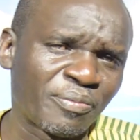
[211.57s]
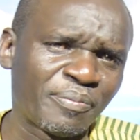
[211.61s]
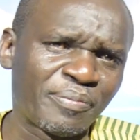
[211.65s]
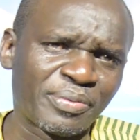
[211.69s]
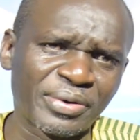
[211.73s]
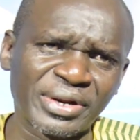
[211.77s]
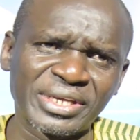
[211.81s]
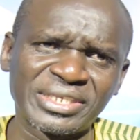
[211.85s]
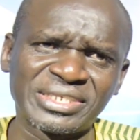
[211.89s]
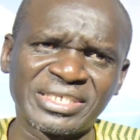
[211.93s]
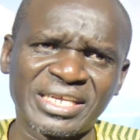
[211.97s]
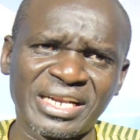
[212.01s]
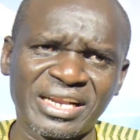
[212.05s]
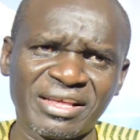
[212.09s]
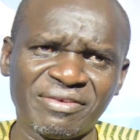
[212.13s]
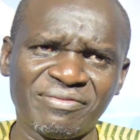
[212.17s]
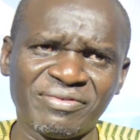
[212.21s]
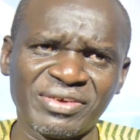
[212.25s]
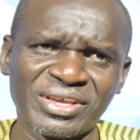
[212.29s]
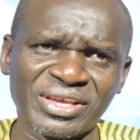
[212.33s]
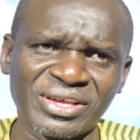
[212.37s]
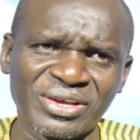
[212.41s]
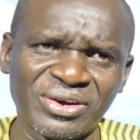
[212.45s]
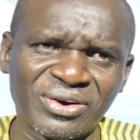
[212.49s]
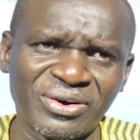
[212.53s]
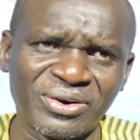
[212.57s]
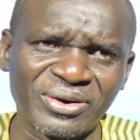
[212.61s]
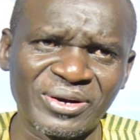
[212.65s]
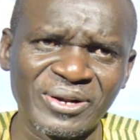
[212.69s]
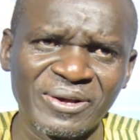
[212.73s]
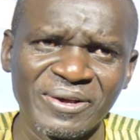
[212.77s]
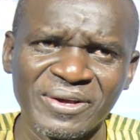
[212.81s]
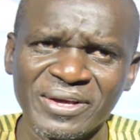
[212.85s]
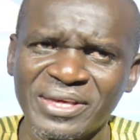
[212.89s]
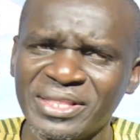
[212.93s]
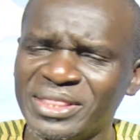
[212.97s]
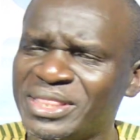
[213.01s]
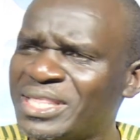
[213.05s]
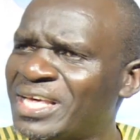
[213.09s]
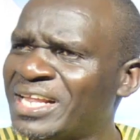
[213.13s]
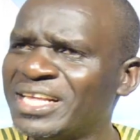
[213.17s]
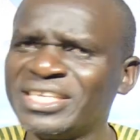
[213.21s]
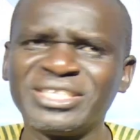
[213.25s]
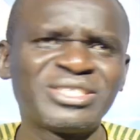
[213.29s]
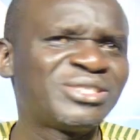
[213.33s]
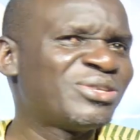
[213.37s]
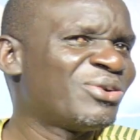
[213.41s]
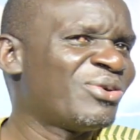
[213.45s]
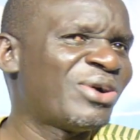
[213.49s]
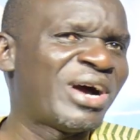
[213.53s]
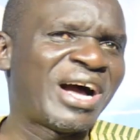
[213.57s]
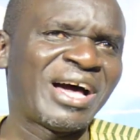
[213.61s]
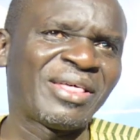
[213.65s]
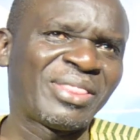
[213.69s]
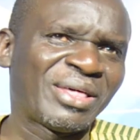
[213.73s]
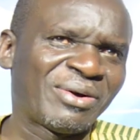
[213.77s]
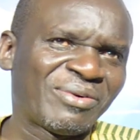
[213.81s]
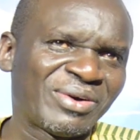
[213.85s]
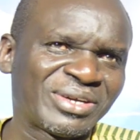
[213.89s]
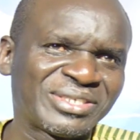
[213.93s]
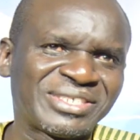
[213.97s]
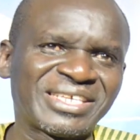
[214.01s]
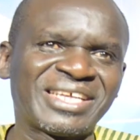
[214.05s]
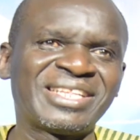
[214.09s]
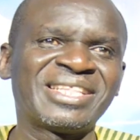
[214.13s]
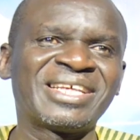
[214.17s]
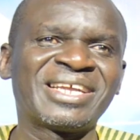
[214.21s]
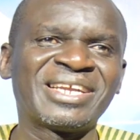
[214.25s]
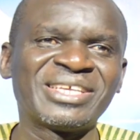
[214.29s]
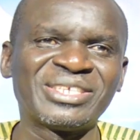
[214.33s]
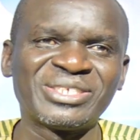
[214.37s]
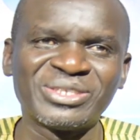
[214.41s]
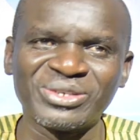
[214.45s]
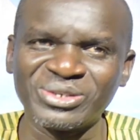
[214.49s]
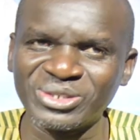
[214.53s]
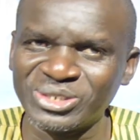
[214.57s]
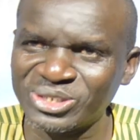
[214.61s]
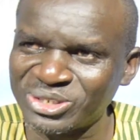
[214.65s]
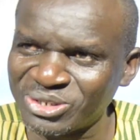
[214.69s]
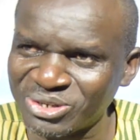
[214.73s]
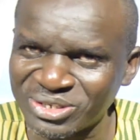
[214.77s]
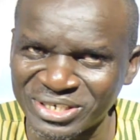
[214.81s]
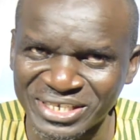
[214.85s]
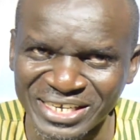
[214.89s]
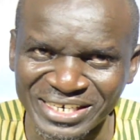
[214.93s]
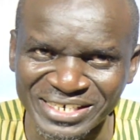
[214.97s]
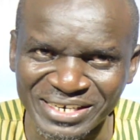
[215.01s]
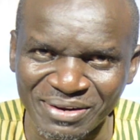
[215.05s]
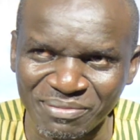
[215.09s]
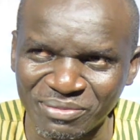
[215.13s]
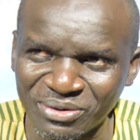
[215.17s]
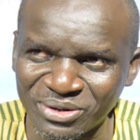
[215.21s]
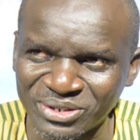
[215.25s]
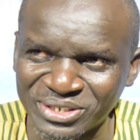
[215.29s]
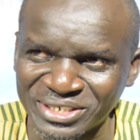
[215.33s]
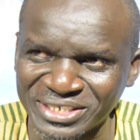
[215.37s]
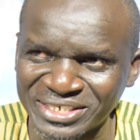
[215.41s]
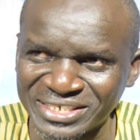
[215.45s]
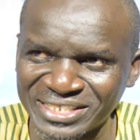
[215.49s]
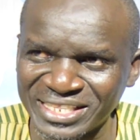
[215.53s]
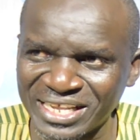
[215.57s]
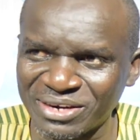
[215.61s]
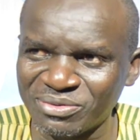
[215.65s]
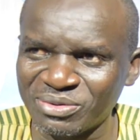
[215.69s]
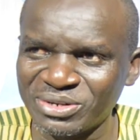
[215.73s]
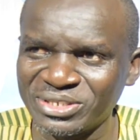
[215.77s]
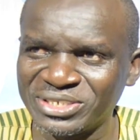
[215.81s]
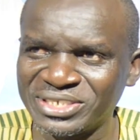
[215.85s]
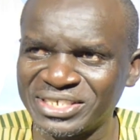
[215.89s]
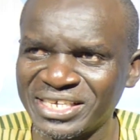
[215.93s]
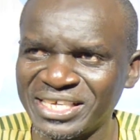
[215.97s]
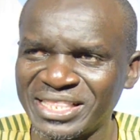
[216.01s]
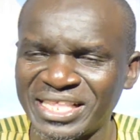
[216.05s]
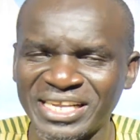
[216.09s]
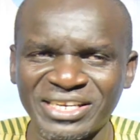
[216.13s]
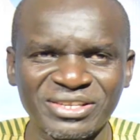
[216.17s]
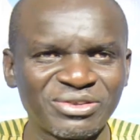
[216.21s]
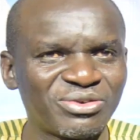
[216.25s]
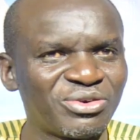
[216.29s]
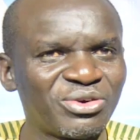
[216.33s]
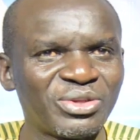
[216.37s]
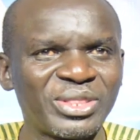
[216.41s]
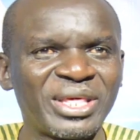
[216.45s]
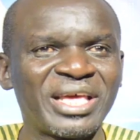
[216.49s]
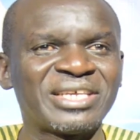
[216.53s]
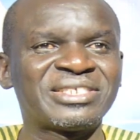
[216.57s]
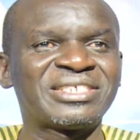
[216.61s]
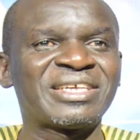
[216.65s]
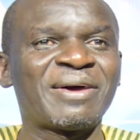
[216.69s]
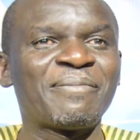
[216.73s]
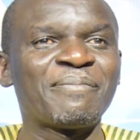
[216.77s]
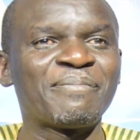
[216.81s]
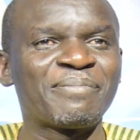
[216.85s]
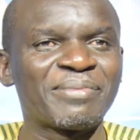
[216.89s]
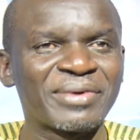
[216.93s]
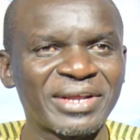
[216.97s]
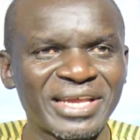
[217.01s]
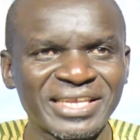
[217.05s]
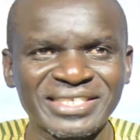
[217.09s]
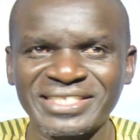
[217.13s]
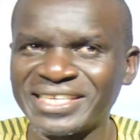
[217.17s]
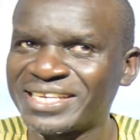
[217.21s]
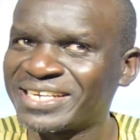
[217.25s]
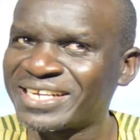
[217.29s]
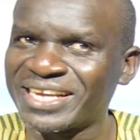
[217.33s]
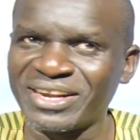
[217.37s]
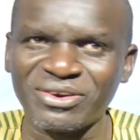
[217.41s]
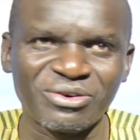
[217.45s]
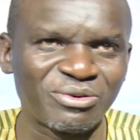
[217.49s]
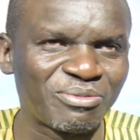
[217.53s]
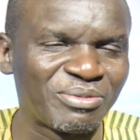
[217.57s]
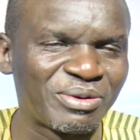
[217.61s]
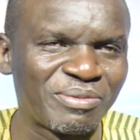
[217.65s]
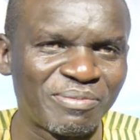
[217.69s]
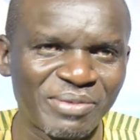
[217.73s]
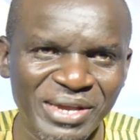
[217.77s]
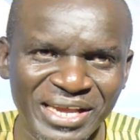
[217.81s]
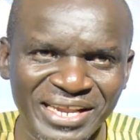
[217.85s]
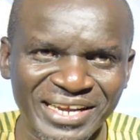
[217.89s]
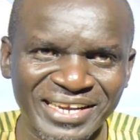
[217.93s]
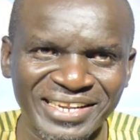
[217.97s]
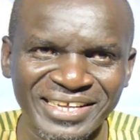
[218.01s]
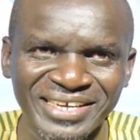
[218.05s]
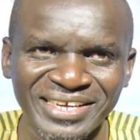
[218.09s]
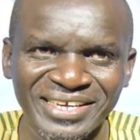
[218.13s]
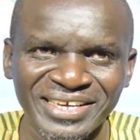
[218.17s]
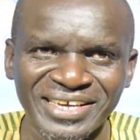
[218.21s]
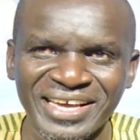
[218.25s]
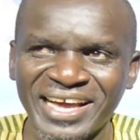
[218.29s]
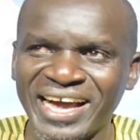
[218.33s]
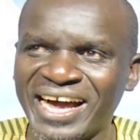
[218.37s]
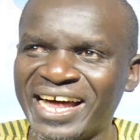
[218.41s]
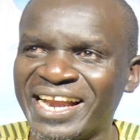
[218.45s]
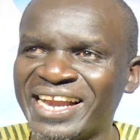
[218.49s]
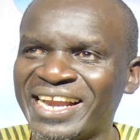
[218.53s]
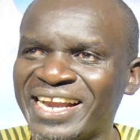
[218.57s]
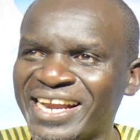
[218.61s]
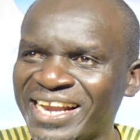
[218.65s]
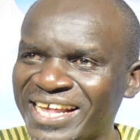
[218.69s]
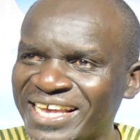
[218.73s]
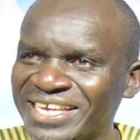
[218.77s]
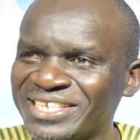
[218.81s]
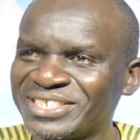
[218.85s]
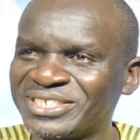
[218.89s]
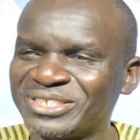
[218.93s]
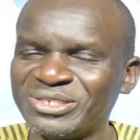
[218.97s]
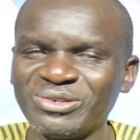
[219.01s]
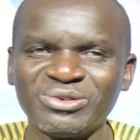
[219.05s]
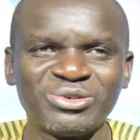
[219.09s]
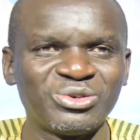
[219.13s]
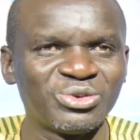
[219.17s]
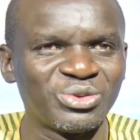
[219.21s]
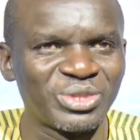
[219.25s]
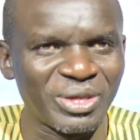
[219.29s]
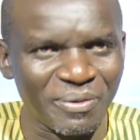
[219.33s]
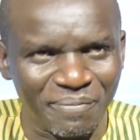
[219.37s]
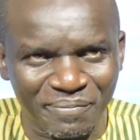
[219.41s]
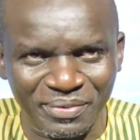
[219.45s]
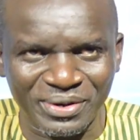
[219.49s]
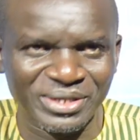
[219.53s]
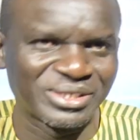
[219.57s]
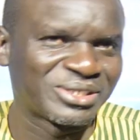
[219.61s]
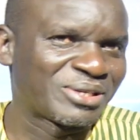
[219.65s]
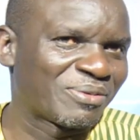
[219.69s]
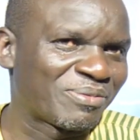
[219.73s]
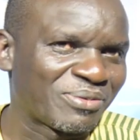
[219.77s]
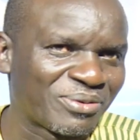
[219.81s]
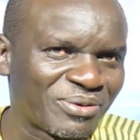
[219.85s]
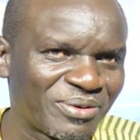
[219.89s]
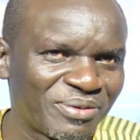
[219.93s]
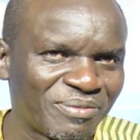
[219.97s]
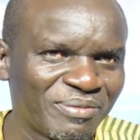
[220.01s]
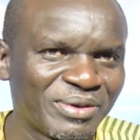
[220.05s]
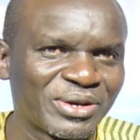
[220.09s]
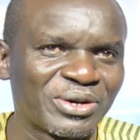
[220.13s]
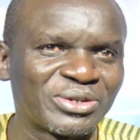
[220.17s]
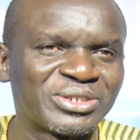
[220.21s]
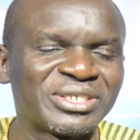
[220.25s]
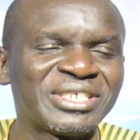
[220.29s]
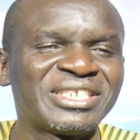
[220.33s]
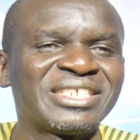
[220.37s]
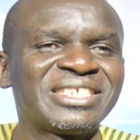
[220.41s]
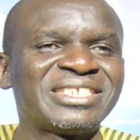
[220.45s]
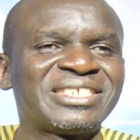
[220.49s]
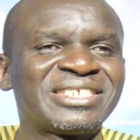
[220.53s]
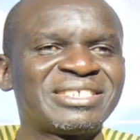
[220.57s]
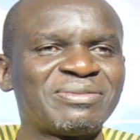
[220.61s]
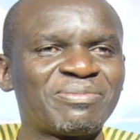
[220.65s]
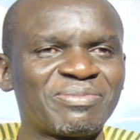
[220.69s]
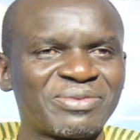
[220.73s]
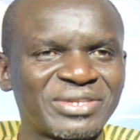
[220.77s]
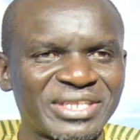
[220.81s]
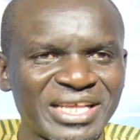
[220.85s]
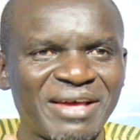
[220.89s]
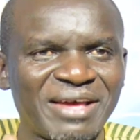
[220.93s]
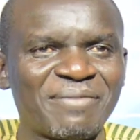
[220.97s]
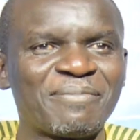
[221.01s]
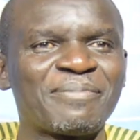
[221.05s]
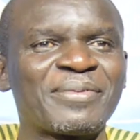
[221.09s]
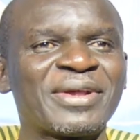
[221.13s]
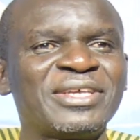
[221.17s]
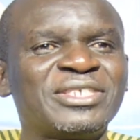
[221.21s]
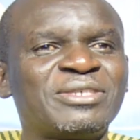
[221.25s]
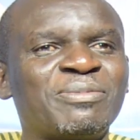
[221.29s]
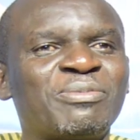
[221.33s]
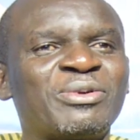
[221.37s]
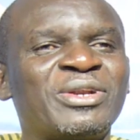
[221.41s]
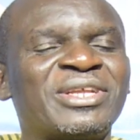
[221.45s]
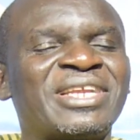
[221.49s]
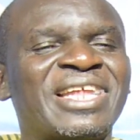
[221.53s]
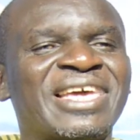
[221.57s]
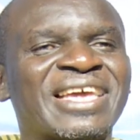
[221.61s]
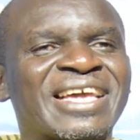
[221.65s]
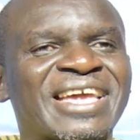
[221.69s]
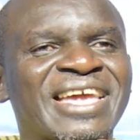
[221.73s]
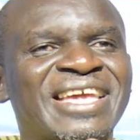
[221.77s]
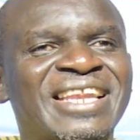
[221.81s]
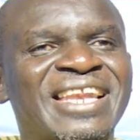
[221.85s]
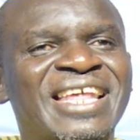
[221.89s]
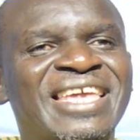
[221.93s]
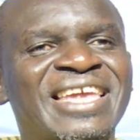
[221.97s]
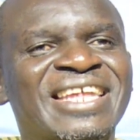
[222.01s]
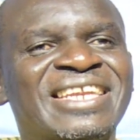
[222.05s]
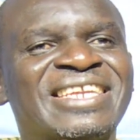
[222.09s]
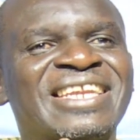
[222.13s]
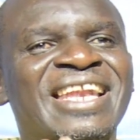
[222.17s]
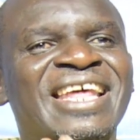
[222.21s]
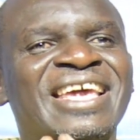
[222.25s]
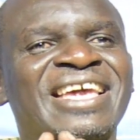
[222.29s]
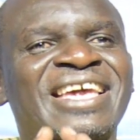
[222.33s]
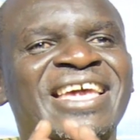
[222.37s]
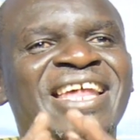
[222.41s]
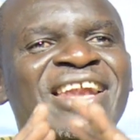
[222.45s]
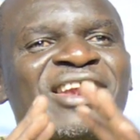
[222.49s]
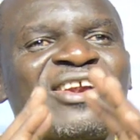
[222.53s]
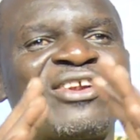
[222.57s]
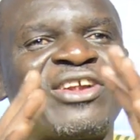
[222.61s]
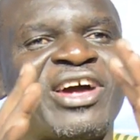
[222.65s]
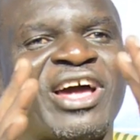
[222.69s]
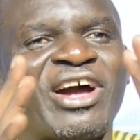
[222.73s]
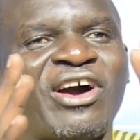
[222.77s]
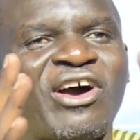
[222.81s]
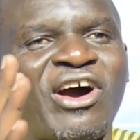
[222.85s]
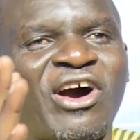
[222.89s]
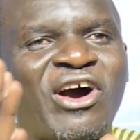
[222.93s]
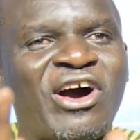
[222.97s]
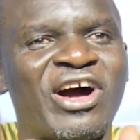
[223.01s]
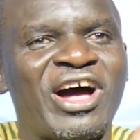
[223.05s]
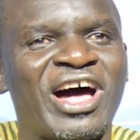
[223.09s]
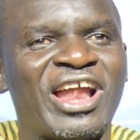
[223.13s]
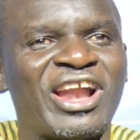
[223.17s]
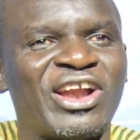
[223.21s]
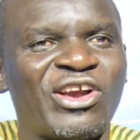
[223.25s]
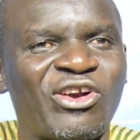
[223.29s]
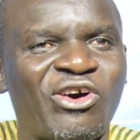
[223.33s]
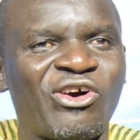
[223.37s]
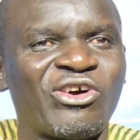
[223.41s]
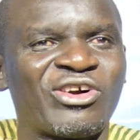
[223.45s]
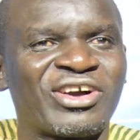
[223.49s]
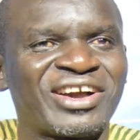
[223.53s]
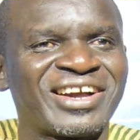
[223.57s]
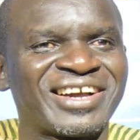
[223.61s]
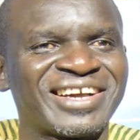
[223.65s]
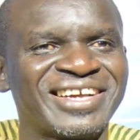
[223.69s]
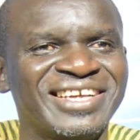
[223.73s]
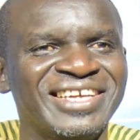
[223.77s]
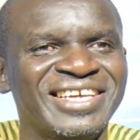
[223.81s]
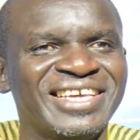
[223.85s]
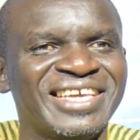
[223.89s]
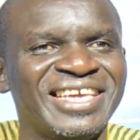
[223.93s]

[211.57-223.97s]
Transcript: Praise the living God. Amen. There is no otherwise and there is no shortcut about it that will say that, you know, there are some prayers that cannot be made unless you do the principle because it is principle like it like a, a, a lock.